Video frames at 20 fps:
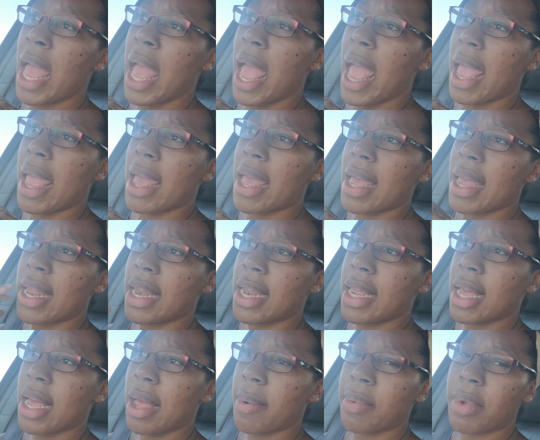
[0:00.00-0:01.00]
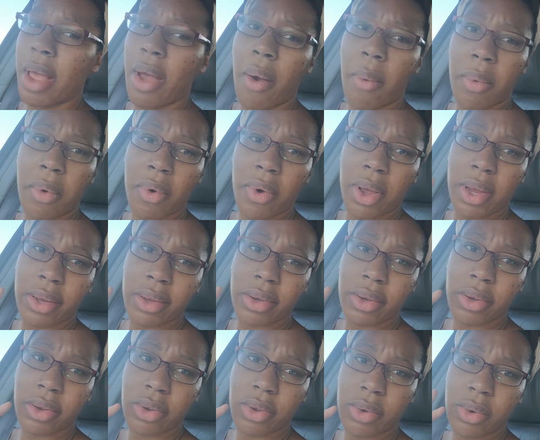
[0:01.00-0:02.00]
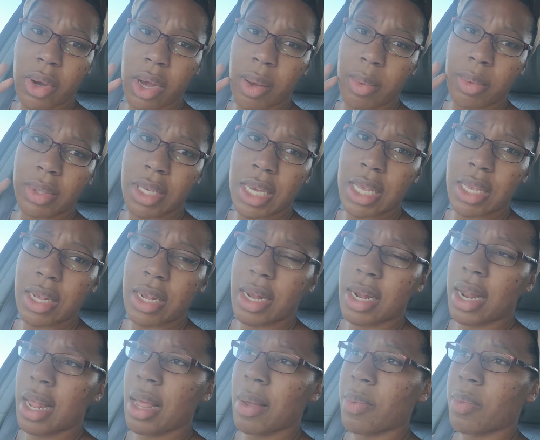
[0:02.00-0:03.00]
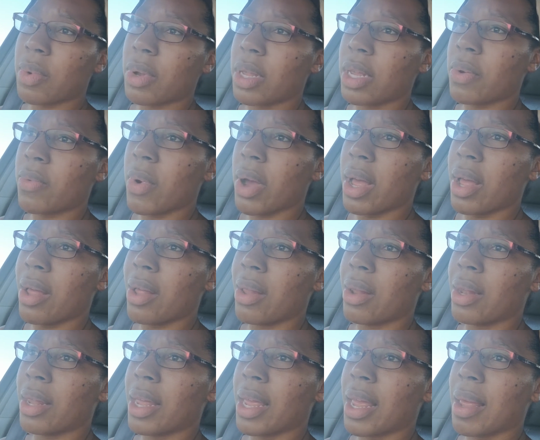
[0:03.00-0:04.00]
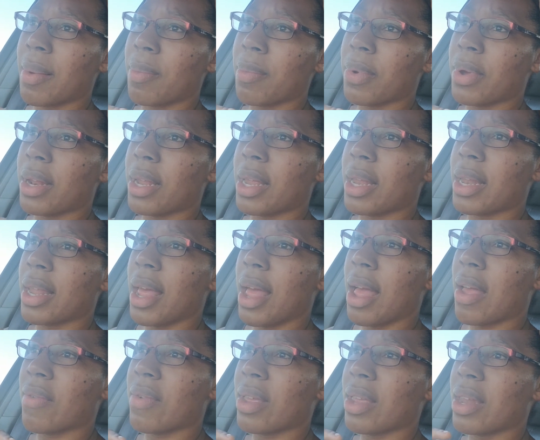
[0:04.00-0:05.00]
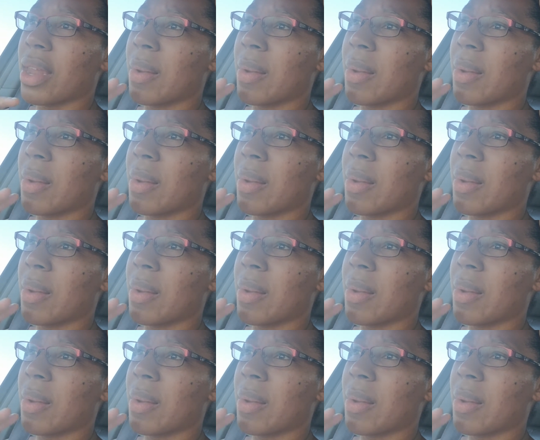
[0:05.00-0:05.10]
And now I'm going to season it up really well and put it in the oven.